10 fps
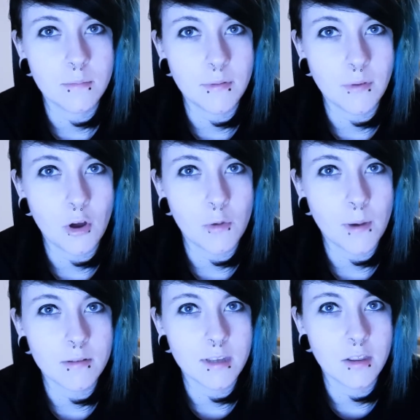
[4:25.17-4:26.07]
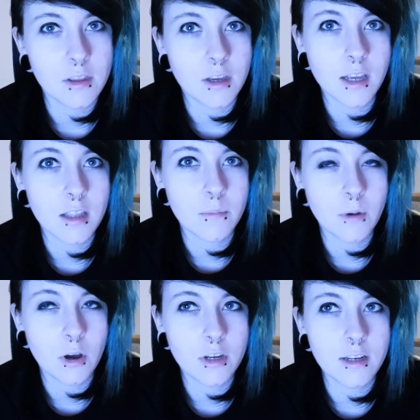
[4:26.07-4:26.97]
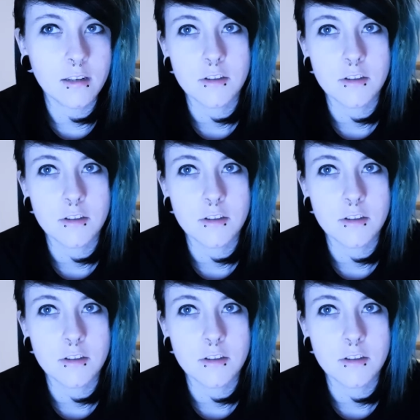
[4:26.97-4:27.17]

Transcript: before about 10:30 in the morning.